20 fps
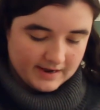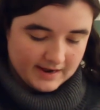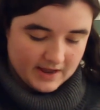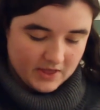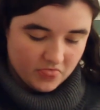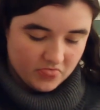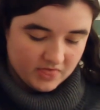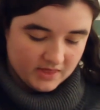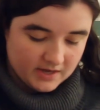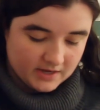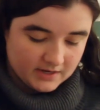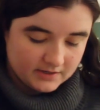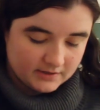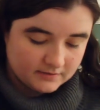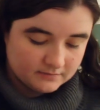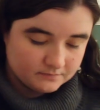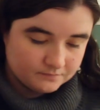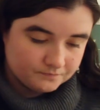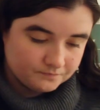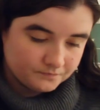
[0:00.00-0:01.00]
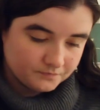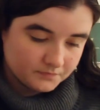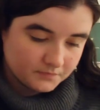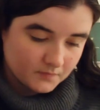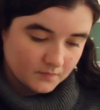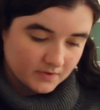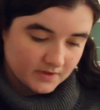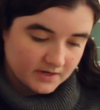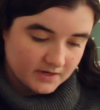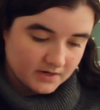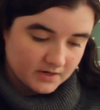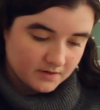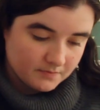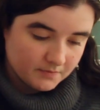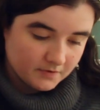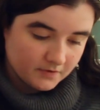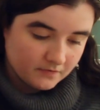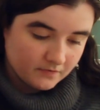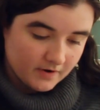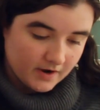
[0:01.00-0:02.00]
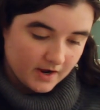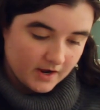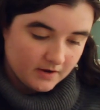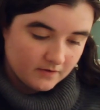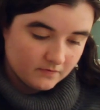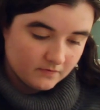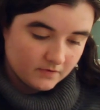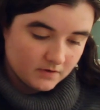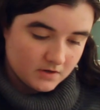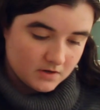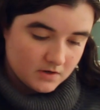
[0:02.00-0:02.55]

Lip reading: And then in number 5,